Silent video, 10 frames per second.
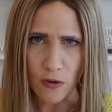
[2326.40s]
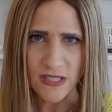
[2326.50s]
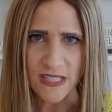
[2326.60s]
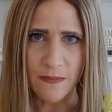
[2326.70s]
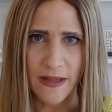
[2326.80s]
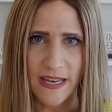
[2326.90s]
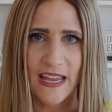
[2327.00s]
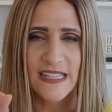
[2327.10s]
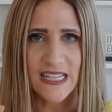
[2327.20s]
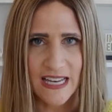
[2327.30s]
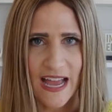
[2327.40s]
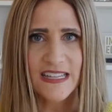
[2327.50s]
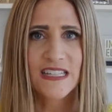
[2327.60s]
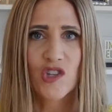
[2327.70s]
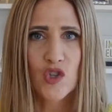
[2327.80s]
somebody is
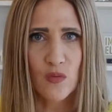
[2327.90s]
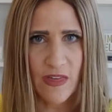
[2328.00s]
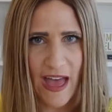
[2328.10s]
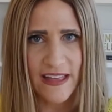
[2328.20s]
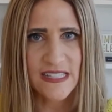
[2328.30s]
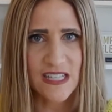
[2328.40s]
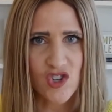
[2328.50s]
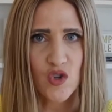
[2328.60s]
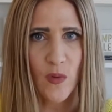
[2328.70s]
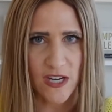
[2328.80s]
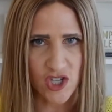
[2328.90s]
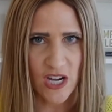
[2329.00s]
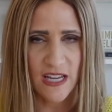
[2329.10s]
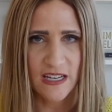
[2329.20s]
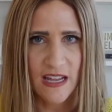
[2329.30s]
connected to that
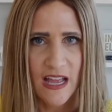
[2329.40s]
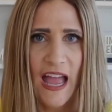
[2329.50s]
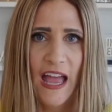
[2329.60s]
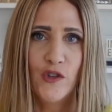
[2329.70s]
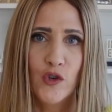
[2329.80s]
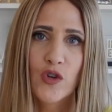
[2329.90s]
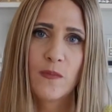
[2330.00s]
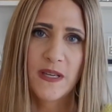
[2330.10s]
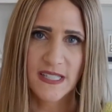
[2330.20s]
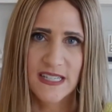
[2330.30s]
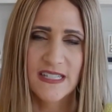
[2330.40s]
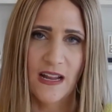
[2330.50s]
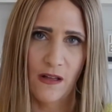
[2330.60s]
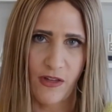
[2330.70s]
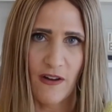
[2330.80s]
situation. And you could be
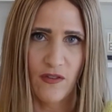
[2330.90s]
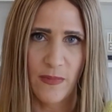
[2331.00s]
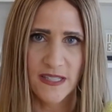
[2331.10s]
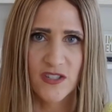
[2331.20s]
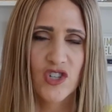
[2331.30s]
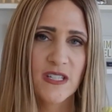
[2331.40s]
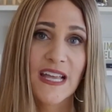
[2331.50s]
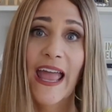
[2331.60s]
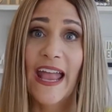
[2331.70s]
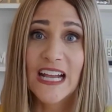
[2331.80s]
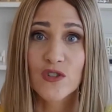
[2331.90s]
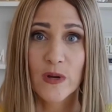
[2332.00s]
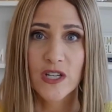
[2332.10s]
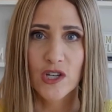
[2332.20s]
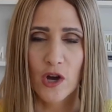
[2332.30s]
sending thoughtful messages,
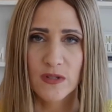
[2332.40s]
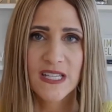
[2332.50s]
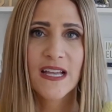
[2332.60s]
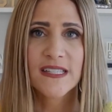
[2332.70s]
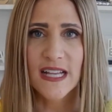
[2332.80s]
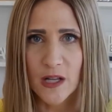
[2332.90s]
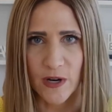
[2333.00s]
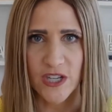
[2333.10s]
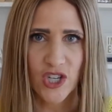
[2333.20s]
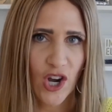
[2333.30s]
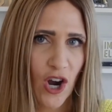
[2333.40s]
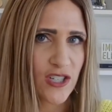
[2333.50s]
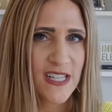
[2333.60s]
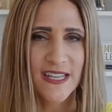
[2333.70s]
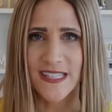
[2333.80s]
handwritten notes, celebration
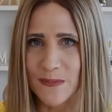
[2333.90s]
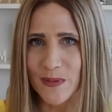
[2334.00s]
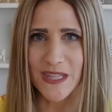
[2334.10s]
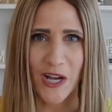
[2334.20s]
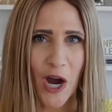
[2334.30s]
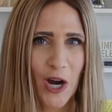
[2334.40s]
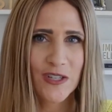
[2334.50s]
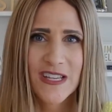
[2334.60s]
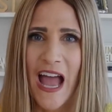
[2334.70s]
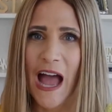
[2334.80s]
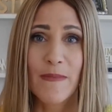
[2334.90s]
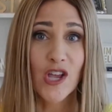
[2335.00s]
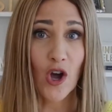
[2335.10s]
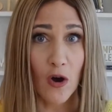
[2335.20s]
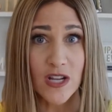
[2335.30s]
cards, sympathy cards. I
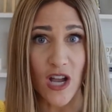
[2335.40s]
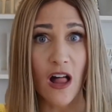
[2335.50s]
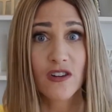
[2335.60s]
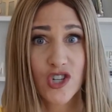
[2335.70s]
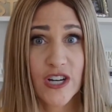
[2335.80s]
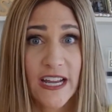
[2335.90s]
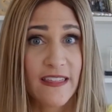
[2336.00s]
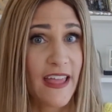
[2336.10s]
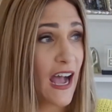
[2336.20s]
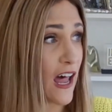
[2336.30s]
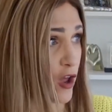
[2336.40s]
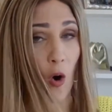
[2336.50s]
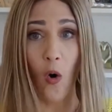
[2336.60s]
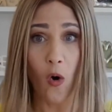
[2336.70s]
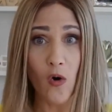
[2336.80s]
mean, go to Dollar Tree. They got a
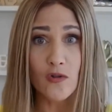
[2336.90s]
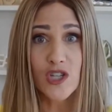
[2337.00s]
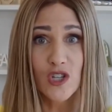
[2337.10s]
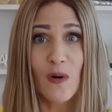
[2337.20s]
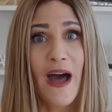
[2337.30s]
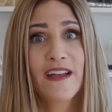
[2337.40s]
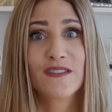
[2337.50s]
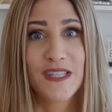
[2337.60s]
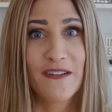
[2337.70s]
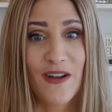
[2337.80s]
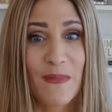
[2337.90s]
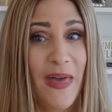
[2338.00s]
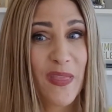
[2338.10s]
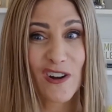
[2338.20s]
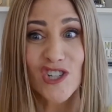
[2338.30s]
whole 2 aisles of them
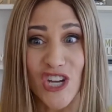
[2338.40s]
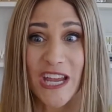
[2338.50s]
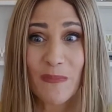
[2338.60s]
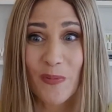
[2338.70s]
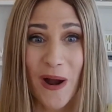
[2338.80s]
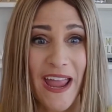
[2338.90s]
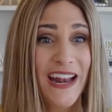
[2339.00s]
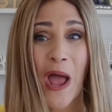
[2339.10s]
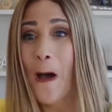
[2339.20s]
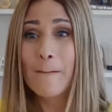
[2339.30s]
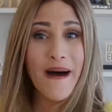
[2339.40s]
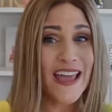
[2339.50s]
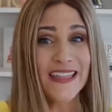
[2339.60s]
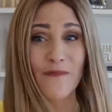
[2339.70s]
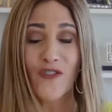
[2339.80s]
and they're cheap, right?
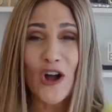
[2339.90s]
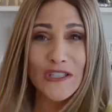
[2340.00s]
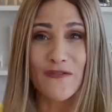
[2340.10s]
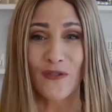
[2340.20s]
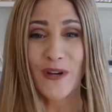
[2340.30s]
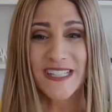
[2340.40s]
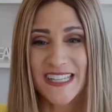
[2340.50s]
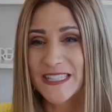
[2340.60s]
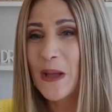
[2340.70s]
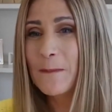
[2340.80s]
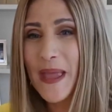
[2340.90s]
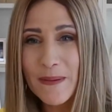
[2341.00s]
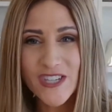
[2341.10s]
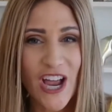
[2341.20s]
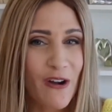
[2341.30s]
Buy them for all different reasons.
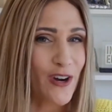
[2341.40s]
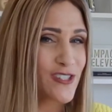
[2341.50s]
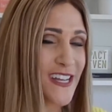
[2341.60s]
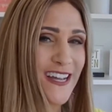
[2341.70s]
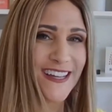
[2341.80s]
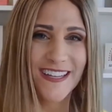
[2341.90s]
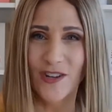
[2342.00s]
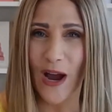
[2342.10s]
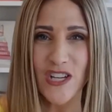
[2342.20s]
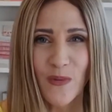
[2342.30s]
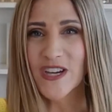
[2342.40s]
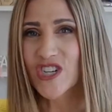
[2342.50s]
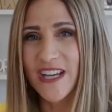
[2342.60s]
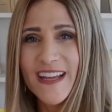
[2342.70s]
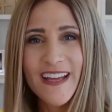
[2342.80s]
Baby showers,
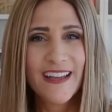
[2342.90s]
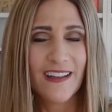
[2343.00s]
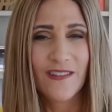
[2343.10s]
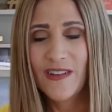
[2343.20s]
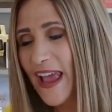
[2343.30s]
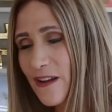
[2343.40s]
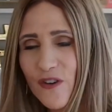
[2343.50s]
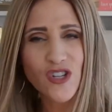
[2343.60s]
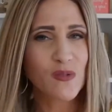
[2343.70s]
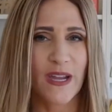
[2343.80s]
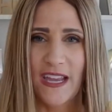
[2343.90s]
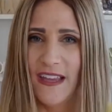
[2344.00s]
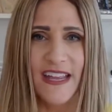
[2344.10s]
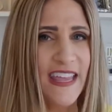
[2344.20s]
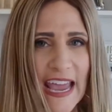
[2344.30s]
graduation, anniversary,
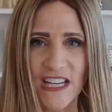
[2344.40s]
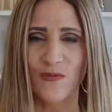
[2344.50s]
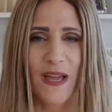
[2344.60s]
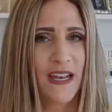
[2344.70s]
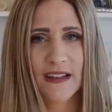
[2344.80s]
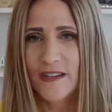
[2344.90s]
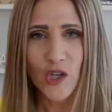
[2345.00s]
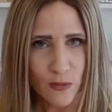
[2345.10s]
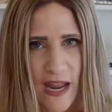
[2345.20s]
engagement, you